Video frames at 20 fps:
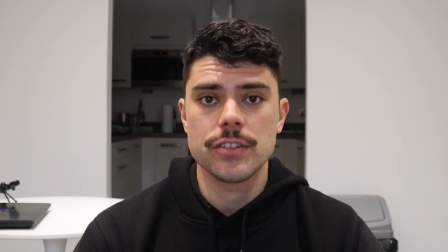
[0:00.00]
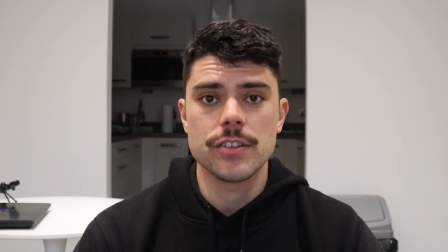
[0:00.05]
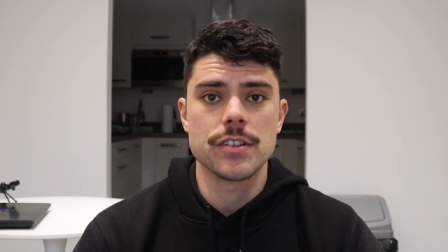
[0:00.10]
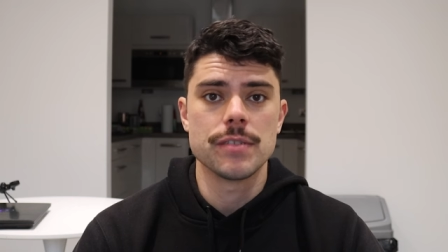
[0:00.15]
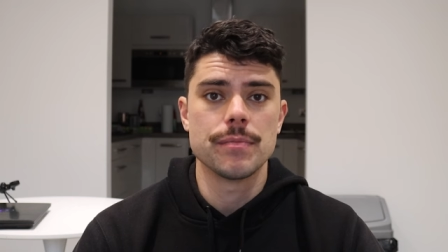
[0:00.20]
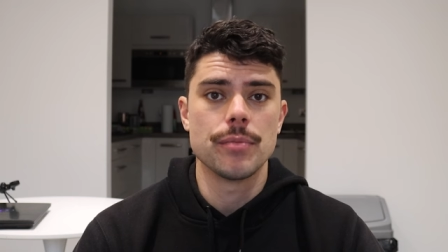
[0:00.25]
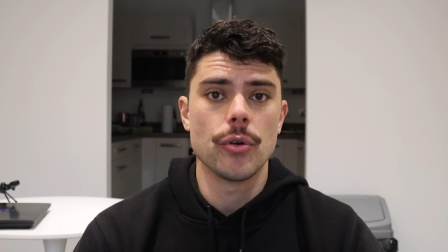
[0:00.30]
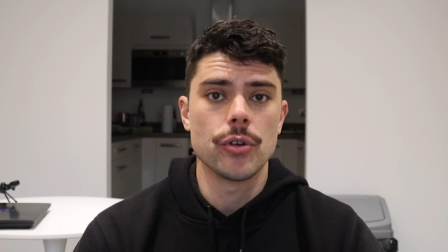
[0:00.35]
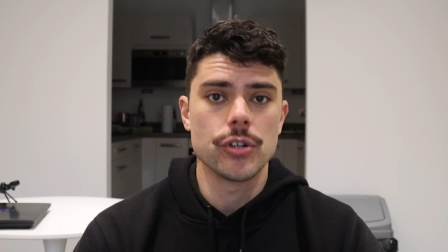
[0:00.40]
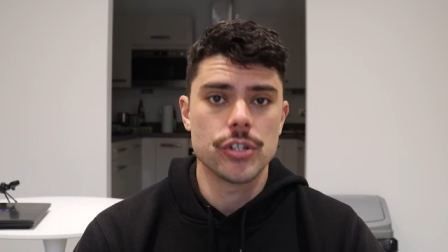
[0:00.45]
to
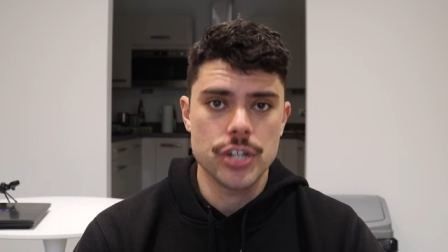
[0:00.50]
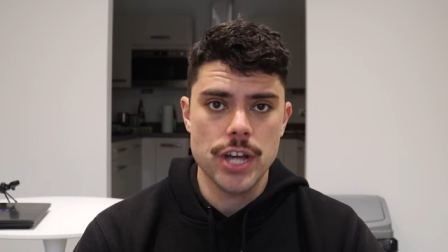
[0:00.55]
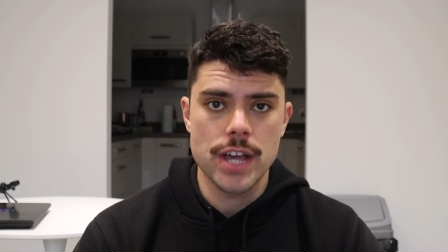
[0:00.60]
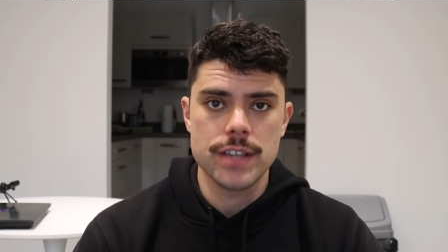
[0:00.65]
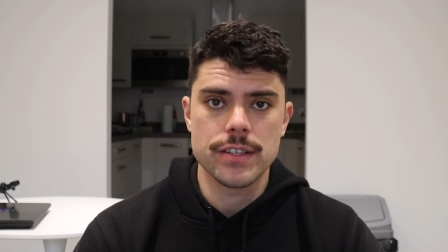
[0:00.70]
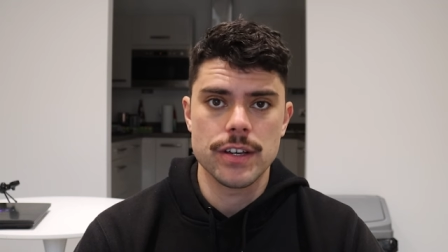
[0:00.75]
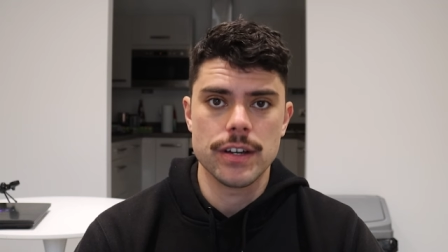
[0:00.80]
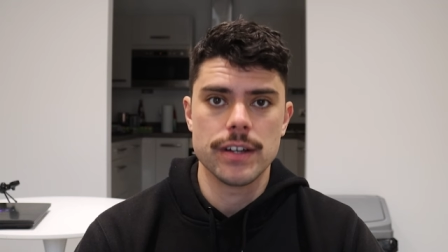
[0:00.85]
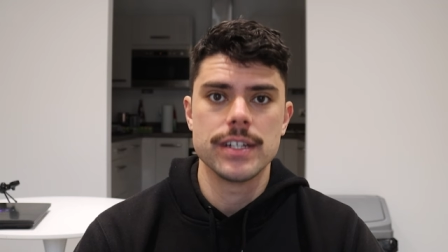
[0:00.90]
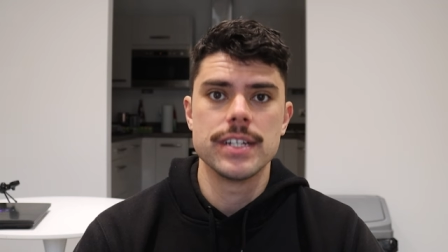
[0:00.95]
support
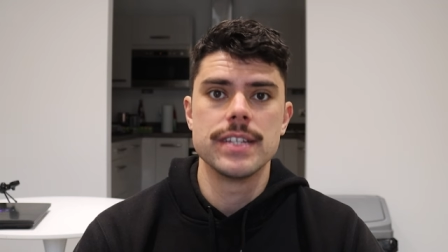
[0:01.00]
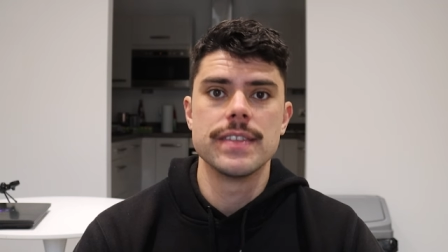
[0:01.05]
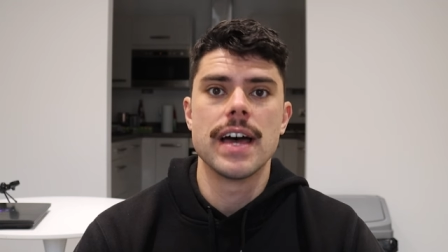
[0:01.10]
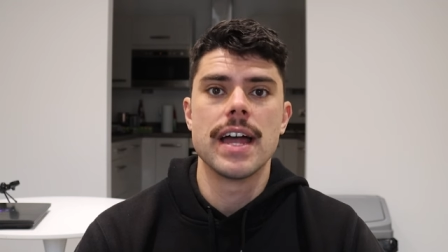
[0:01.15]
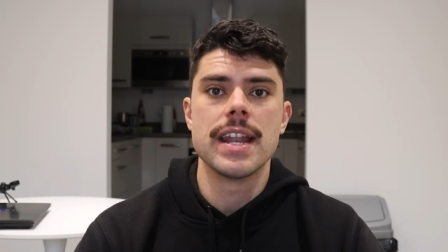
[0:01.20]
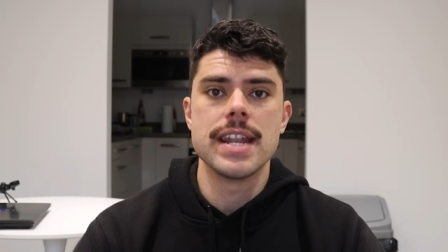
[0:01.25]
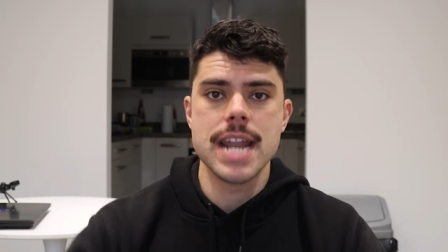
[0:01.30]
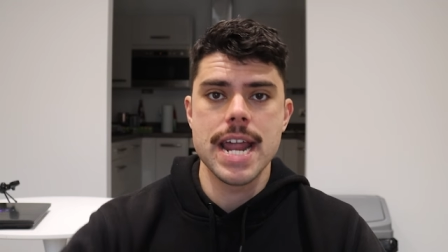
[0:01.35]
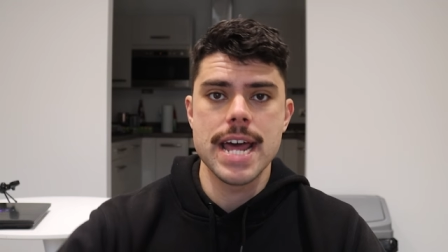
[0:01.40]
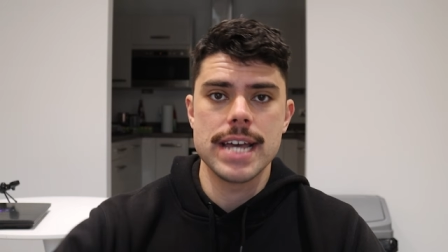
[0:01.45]
Chesser in
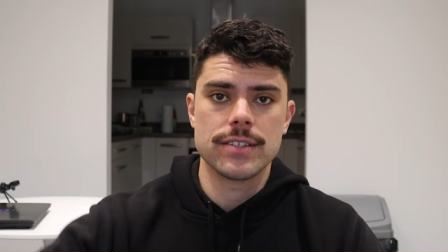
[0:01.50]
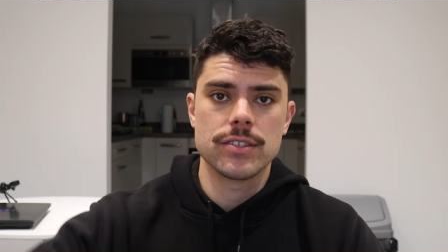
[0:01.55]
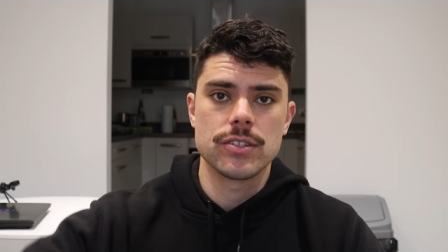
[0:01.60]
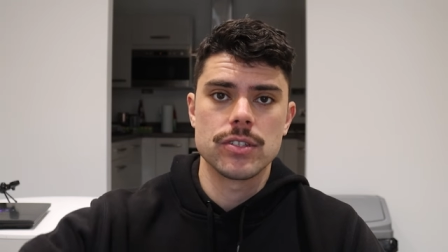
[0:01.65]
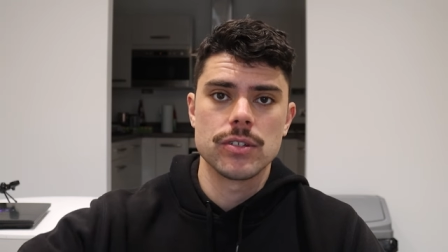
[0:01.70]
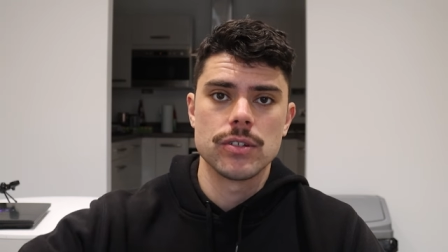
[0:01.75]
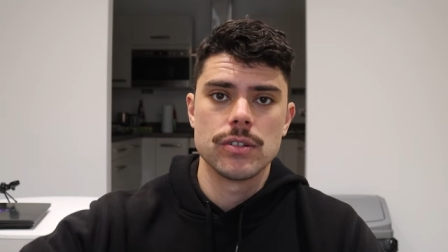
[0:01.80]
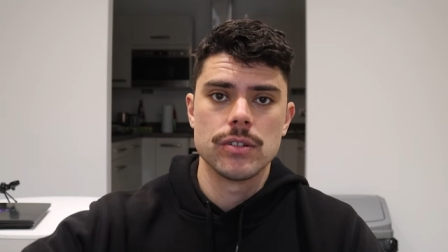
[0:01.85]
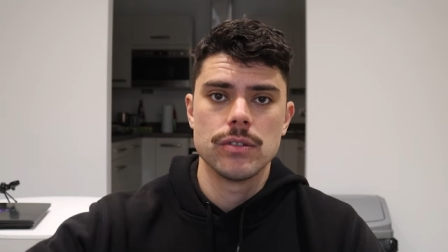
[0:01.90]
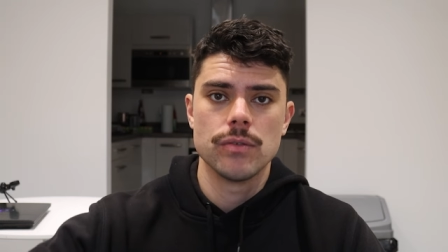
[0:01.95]
that
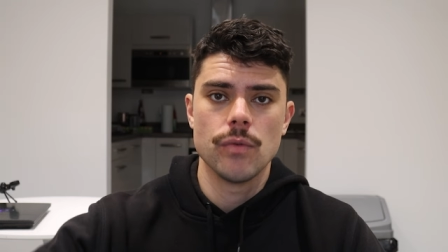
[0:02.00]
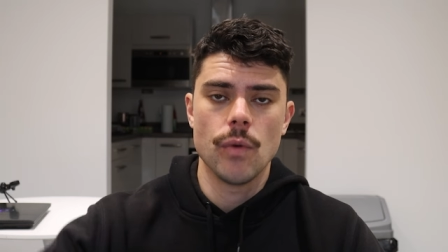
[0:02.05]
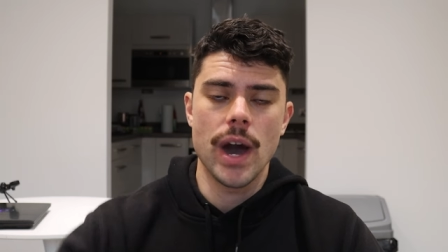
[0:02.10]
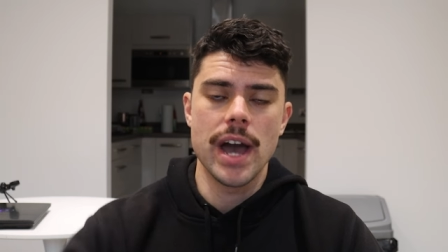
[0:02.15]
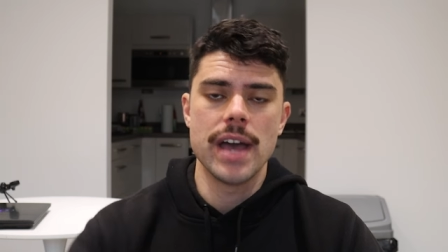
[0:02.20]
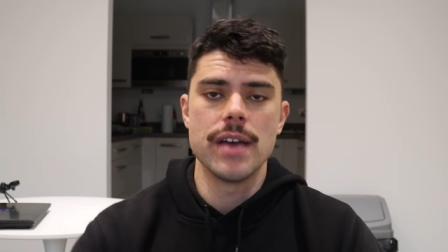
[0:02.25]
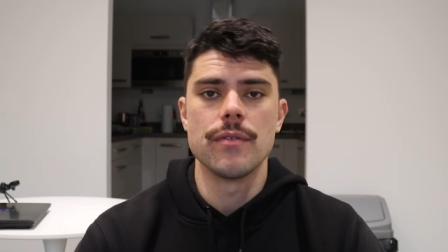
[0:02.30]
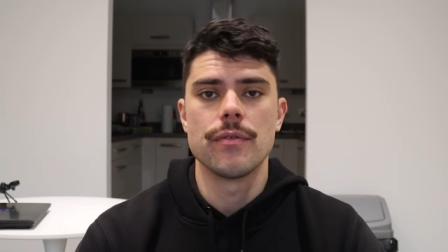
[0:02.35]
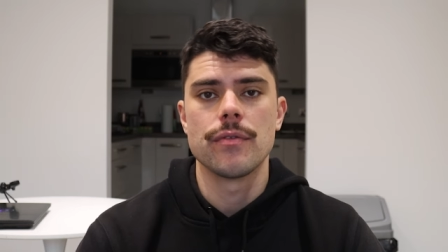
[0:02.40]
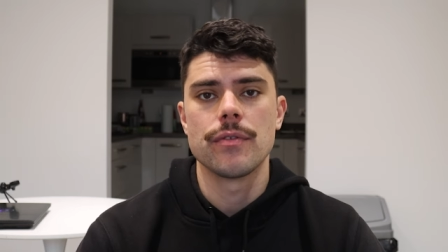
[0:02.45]
next
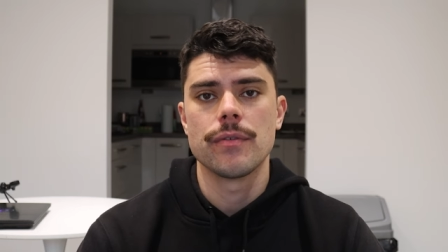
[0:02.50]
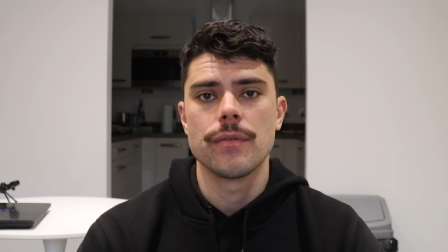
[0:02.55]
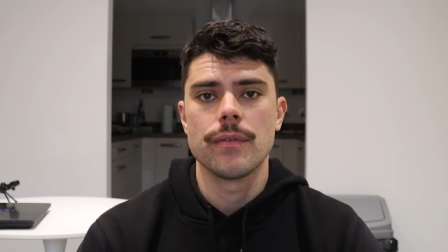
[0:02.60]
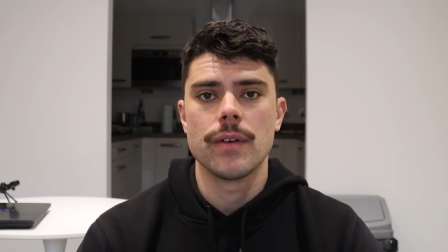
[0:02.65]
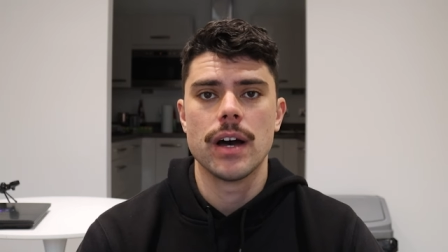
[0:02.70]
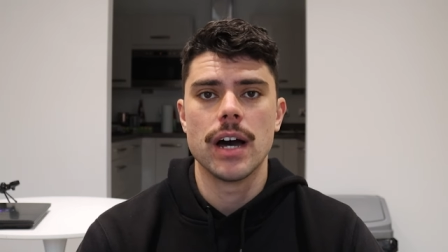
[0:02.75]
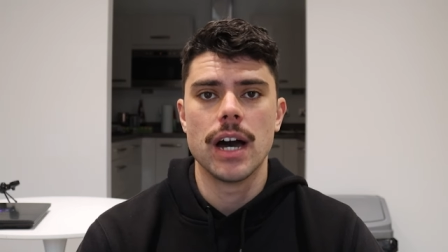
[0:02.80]
wave.